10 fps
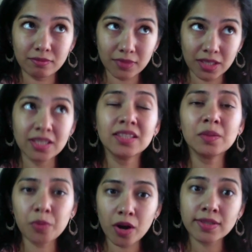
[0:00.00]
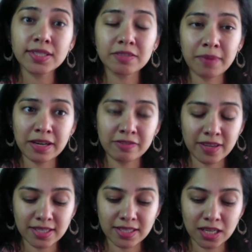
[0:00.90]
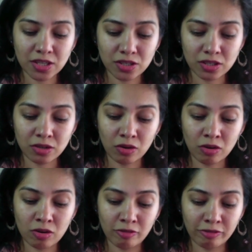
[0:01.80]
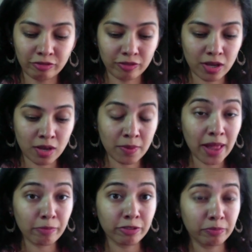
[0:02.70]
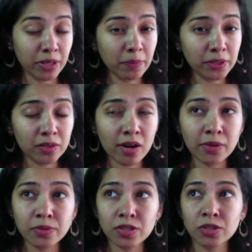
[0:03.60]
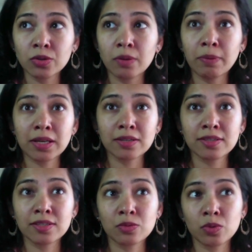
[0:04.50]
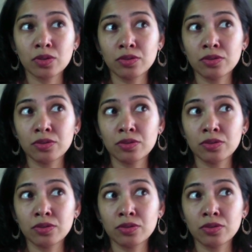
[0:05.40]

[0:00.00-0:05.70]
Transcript: In the process of manifestation of helpful people around you, abundance with